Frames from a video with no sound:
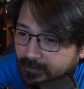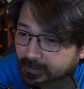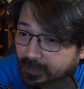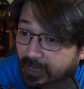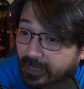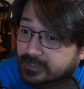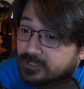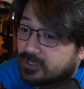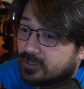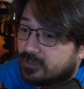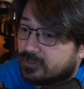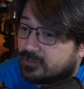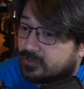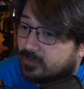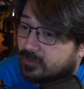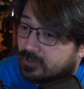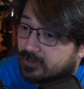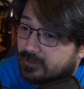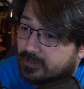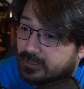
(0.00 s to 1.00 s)
I turned to
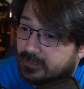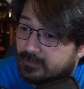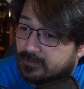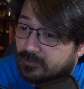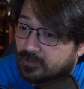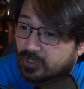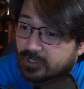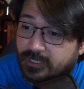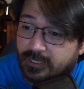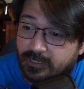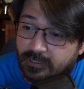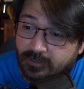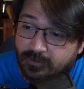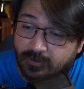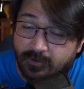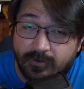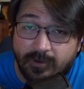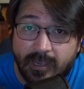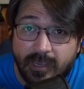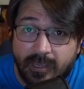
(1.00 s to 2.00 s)
her and, looking in
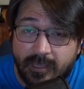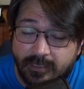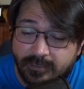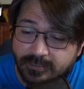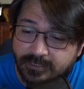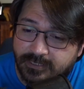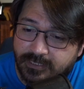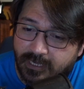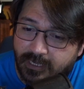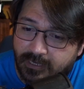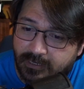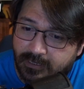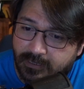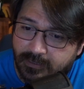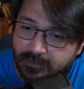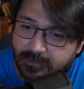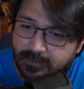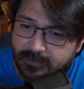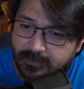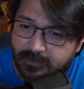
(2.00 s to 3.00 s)
her eyes, said,
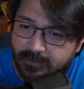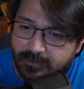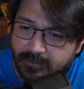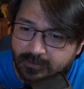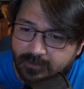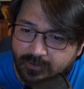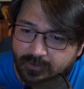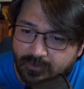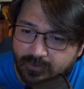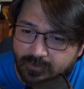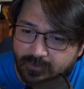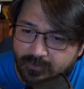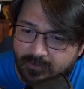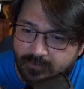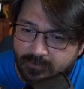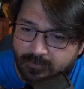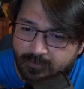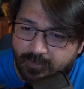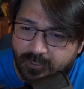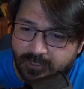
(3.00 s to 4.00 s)

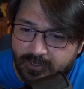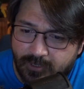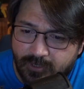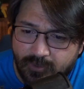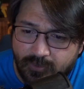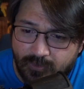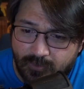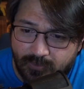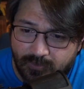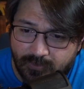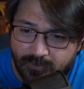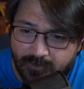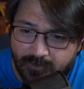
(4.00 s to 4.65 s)
But you,